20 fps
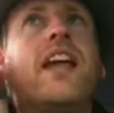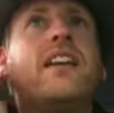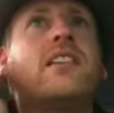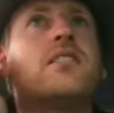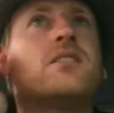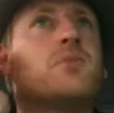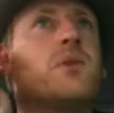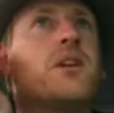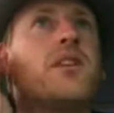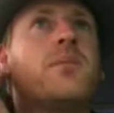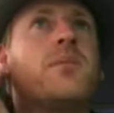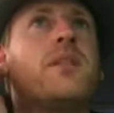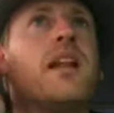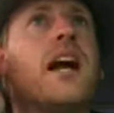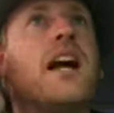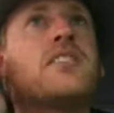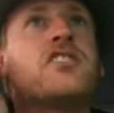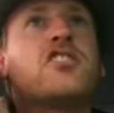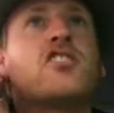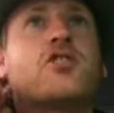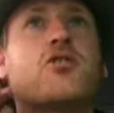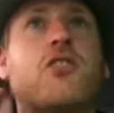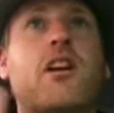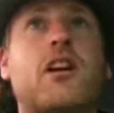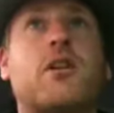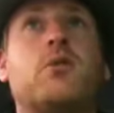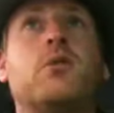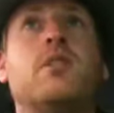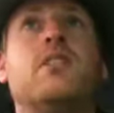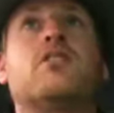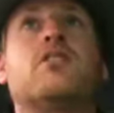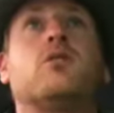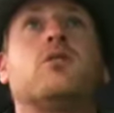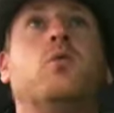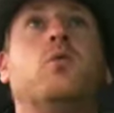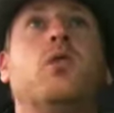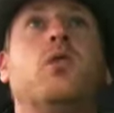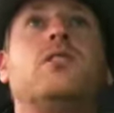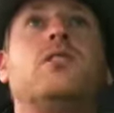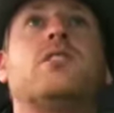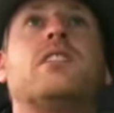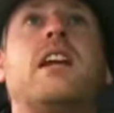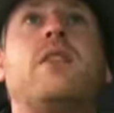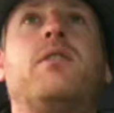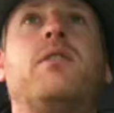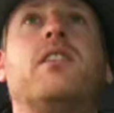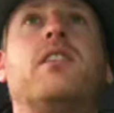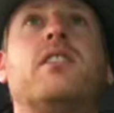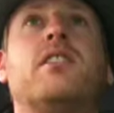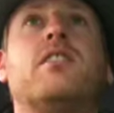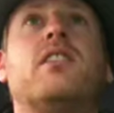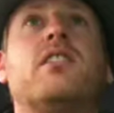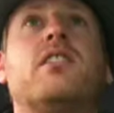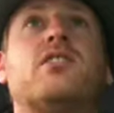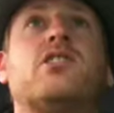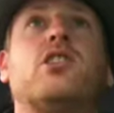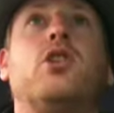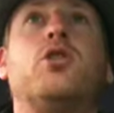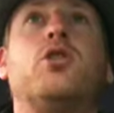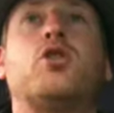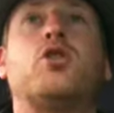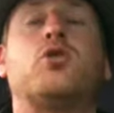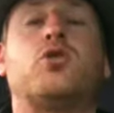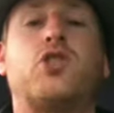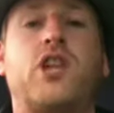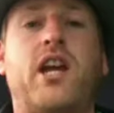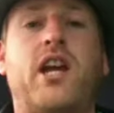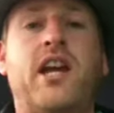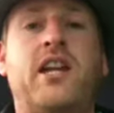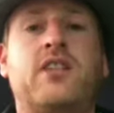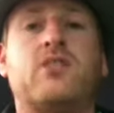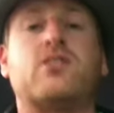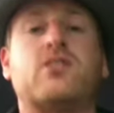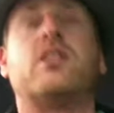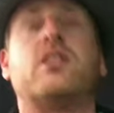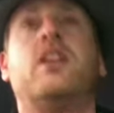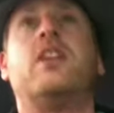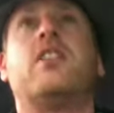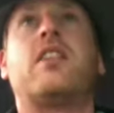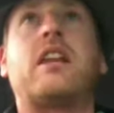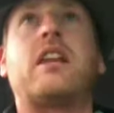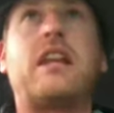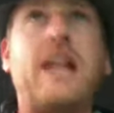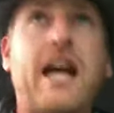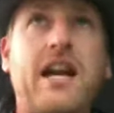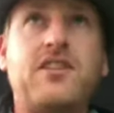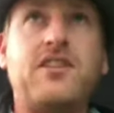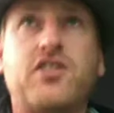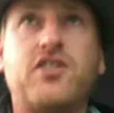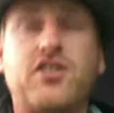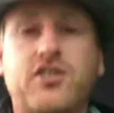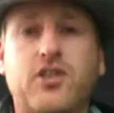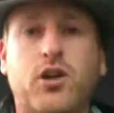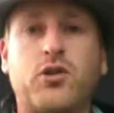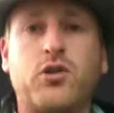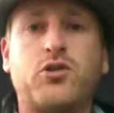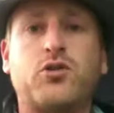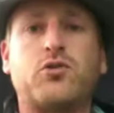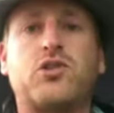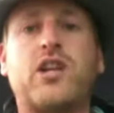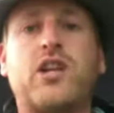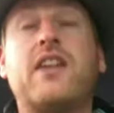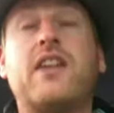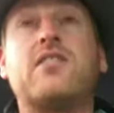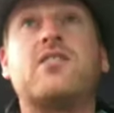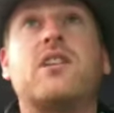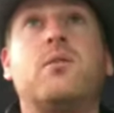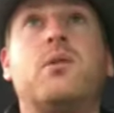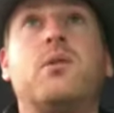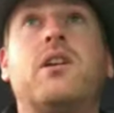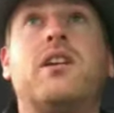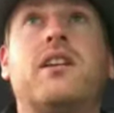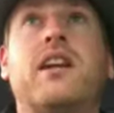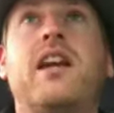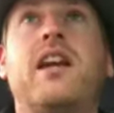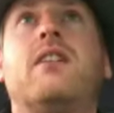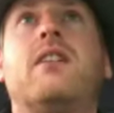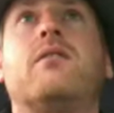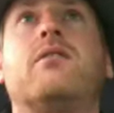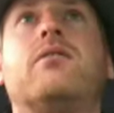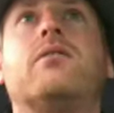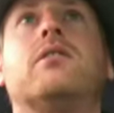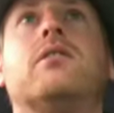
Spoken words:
is where the largest struggle is towards having a social change, the largest social change that we can have.